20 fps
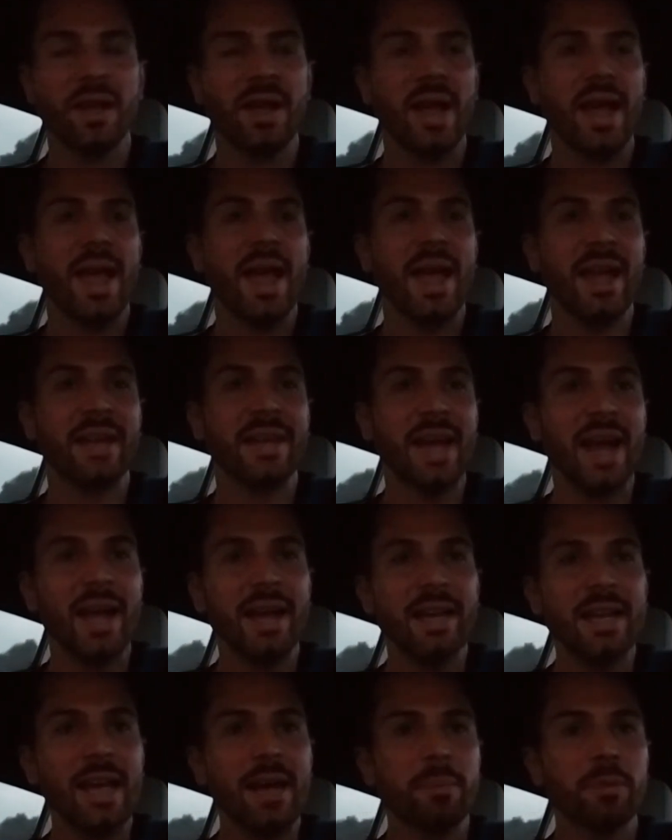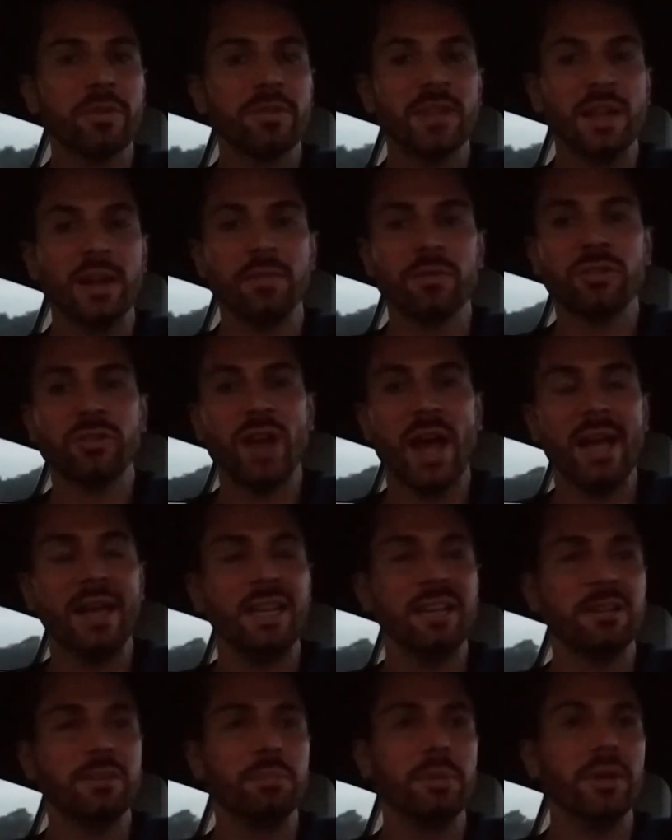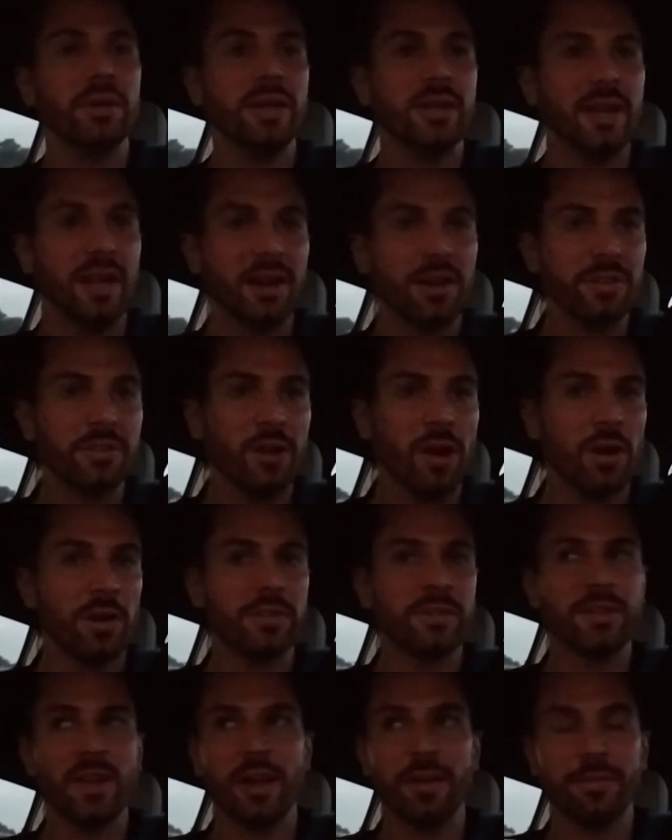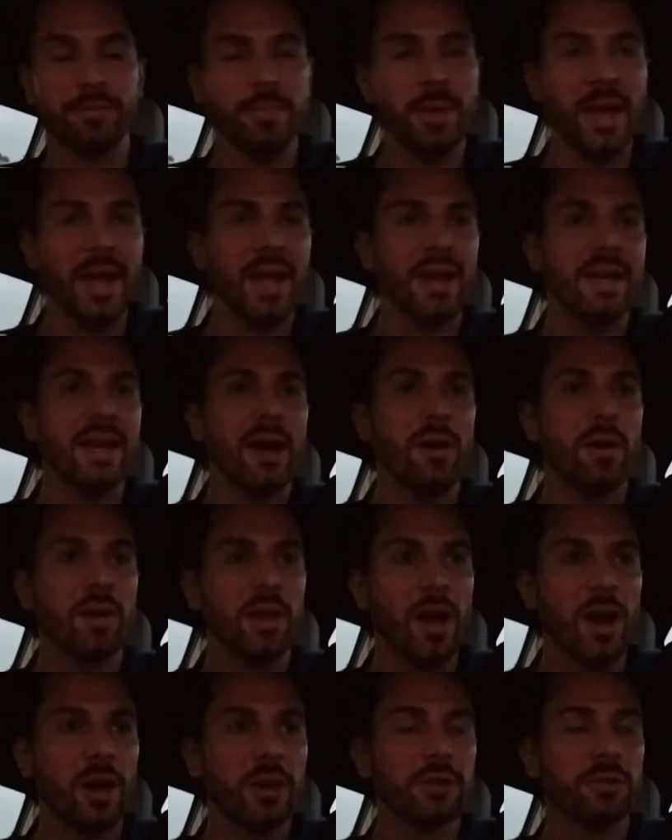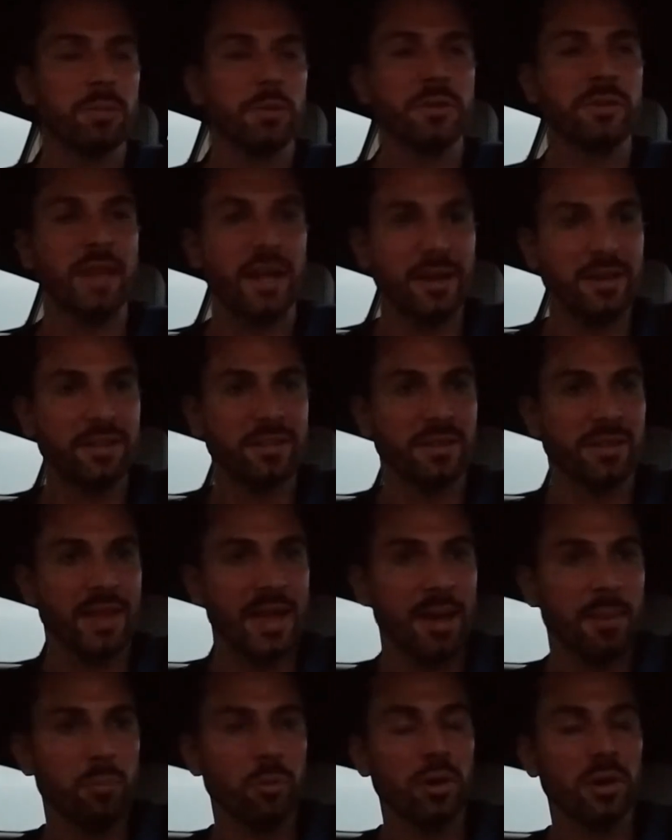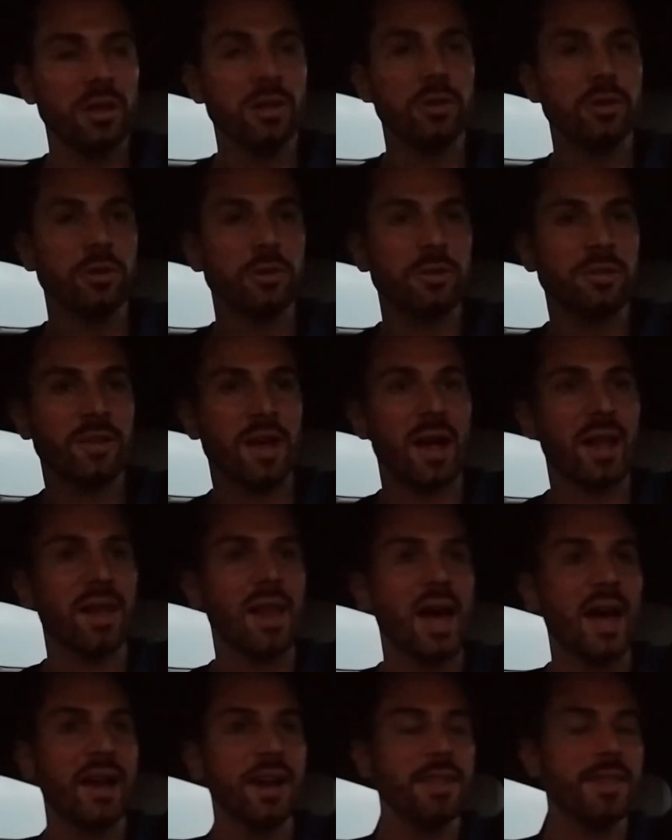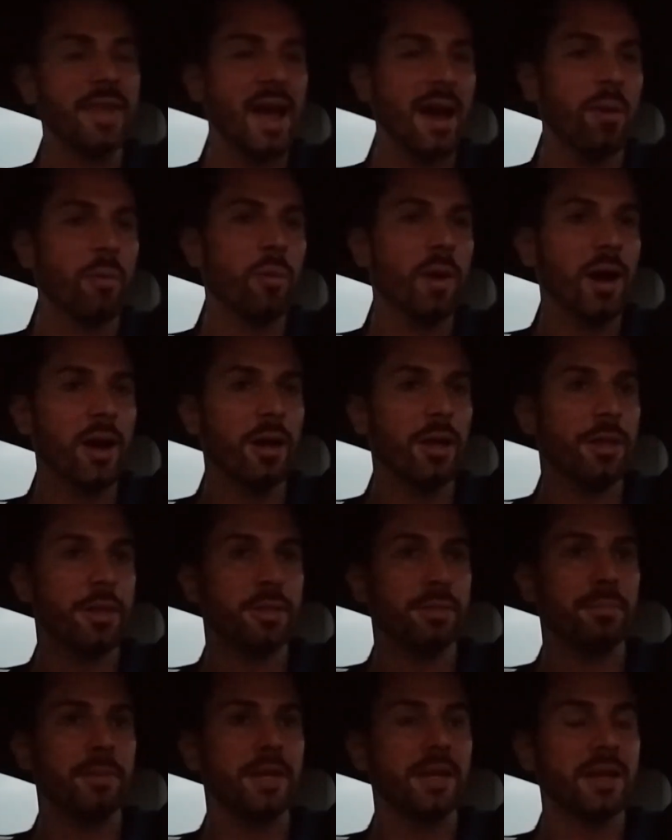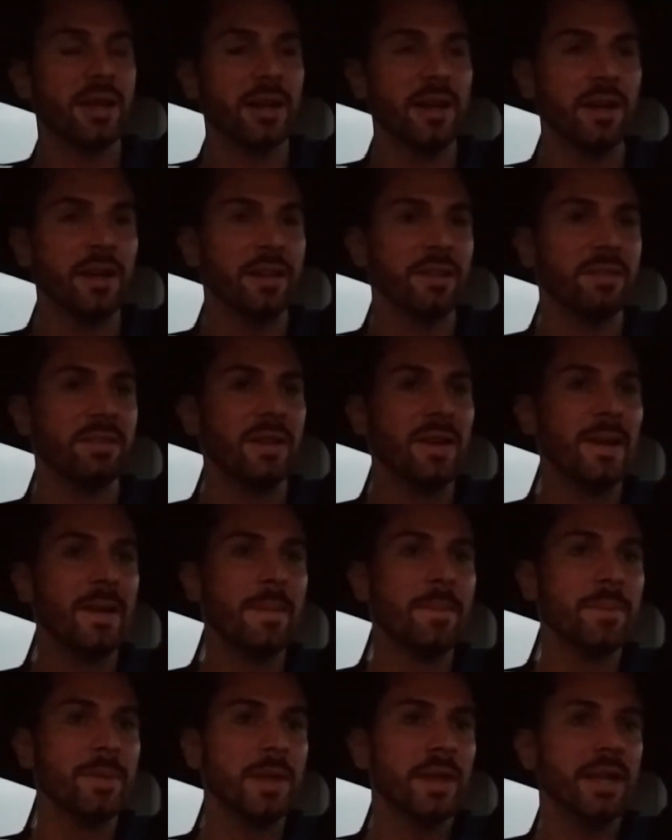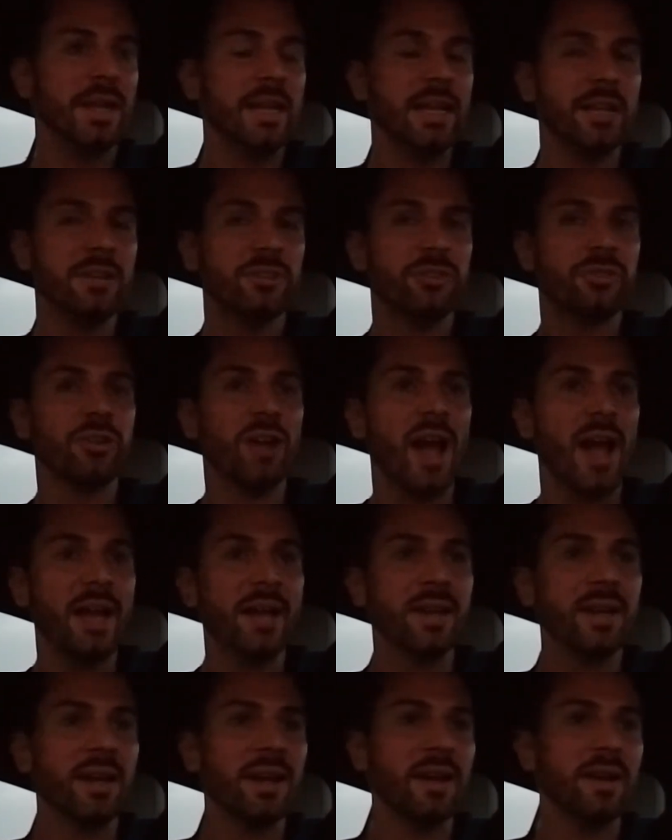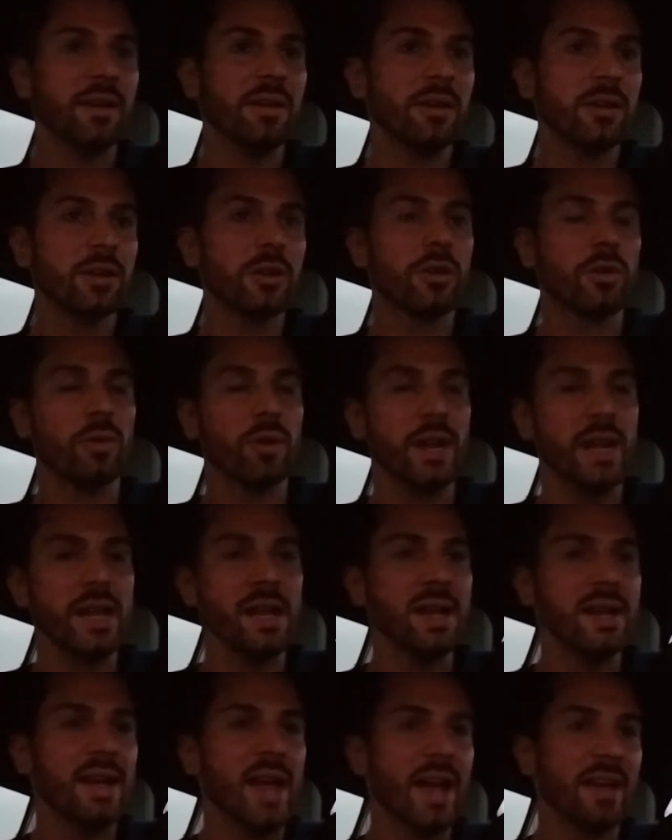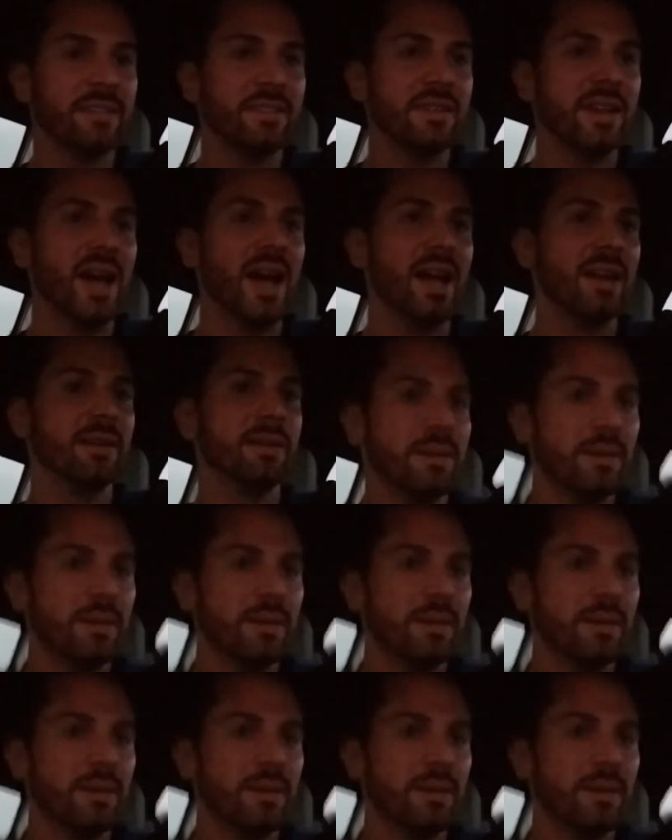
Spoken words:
and 98% of Chinese billionaires are self-made. Now, a large percentage of them will lose a lot of that wealth because in China, greed has not...